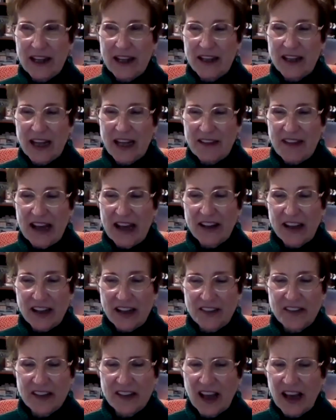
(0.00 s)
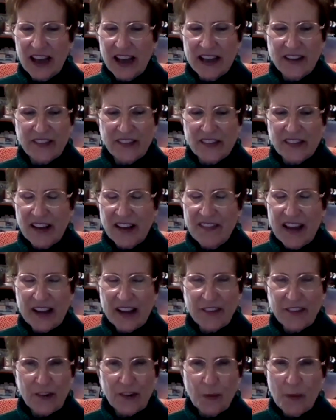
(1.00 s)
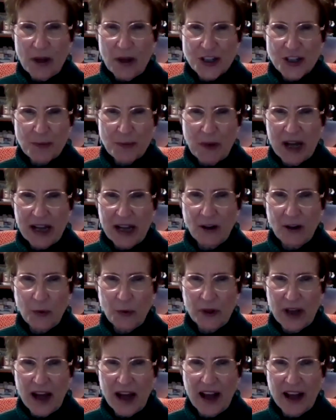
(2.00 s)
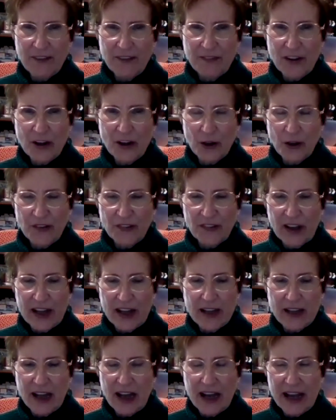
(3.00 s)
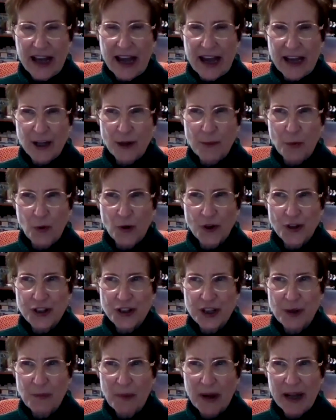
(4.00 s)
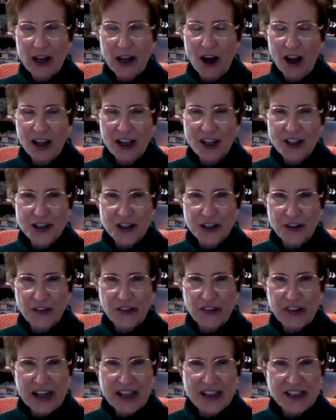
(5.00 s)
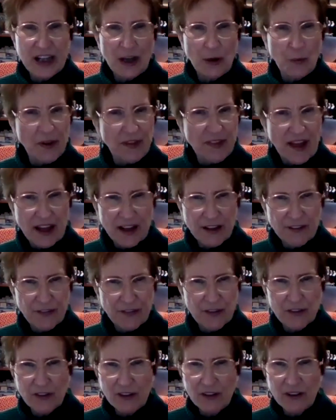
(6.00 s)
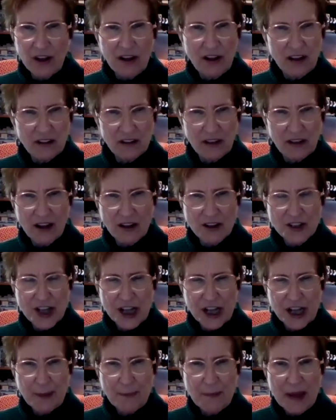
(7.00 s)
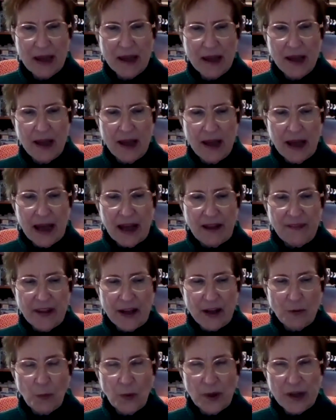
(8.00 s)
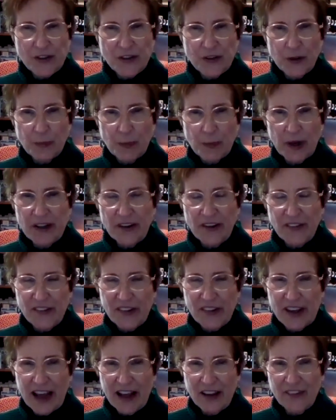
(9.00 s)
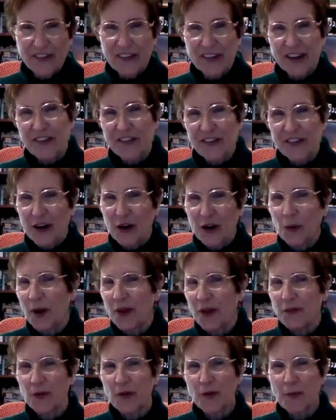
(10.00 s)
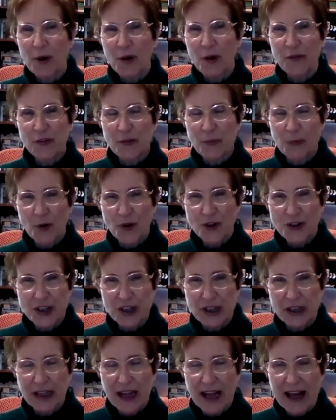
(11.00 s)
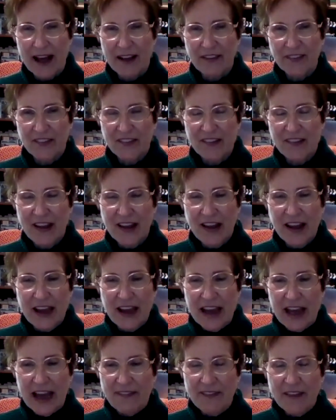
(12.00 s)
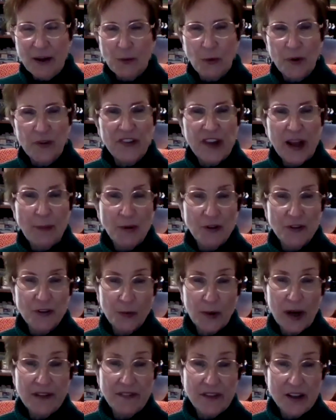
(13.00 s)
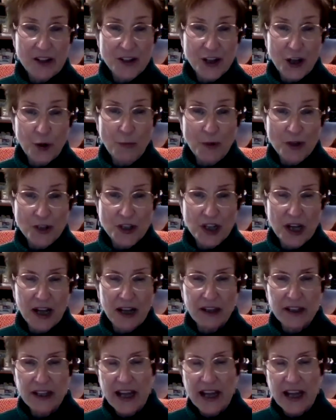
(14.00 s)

And that God has done that so much in my own life, because I had an abortion in my college years, and I dealt with that for a long, long time, and then went to a pregnancy counseling center, went through the post-abortion class, and then was able to write The Atonement Child. I